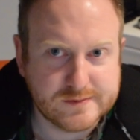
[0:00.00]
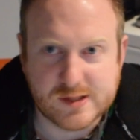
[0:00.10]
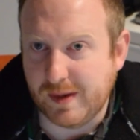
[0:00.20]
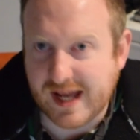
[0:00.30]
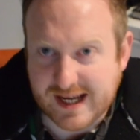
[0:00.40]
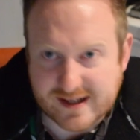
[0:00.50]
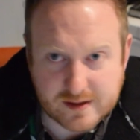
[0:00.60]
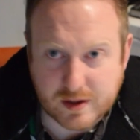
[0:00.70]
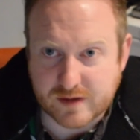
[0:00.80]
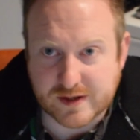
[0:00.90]
the blade and
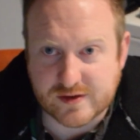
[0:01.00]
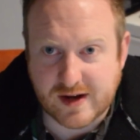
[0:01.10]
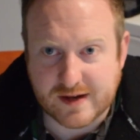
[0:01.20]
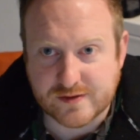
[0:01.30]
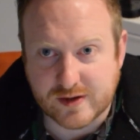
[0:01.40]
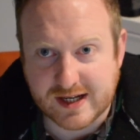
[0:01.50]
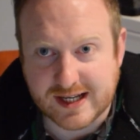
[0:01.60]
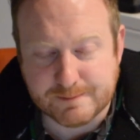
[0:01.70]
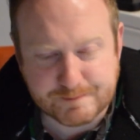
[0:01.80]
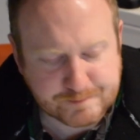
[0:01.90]
the perfect draft, really.